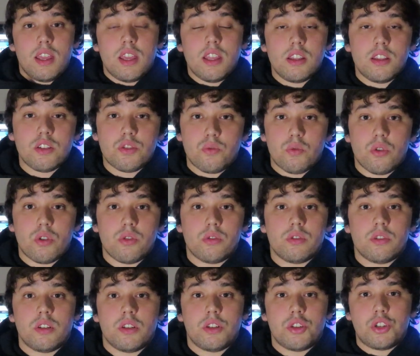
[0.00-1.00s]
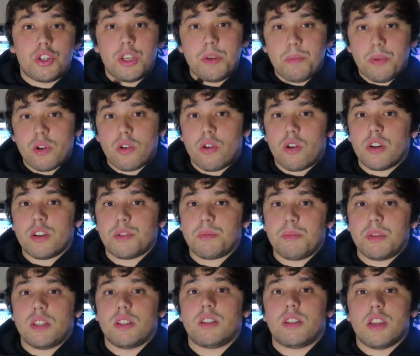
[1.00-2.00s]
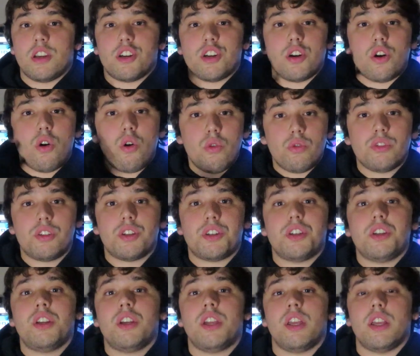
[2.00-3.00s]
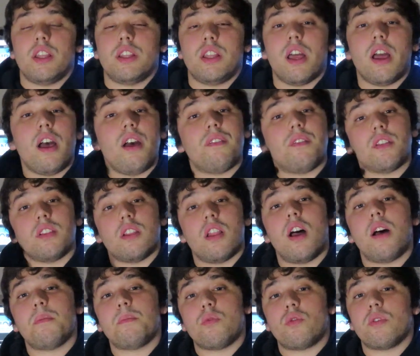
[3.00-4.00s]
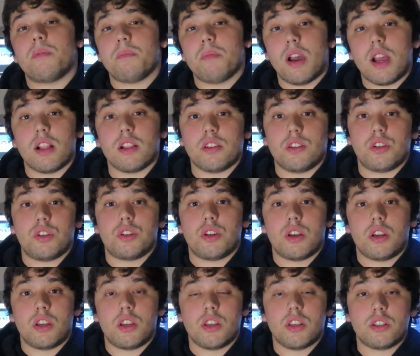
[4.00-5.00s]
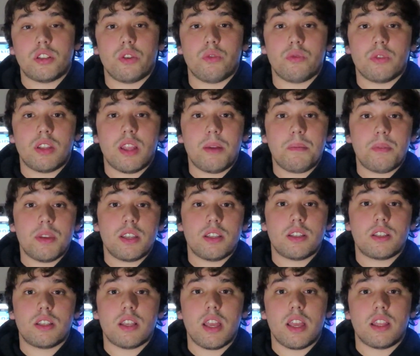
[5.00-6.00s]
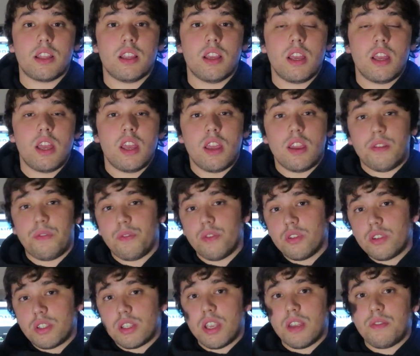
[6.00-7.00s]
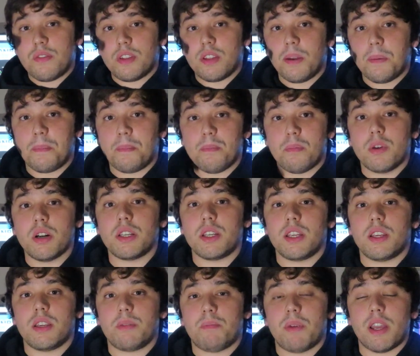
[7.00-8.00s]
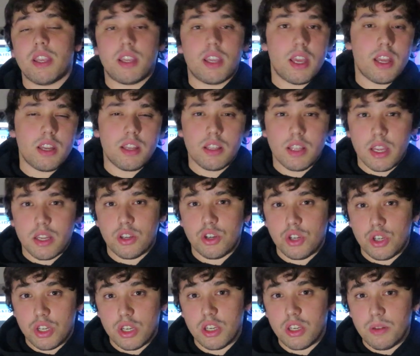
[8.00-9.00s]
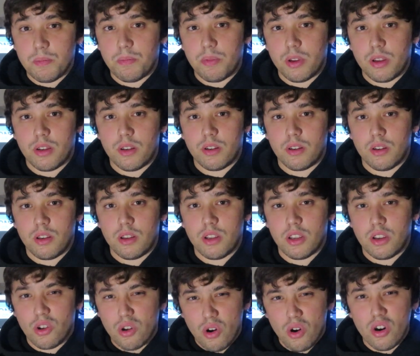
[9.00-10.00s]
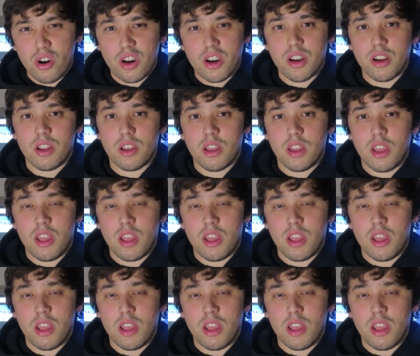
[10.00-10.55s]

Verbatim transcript: in this world, cheaper cars means they're older and they have a lot more mileage. So with that being said, if you're saving up money by getting that cheap car,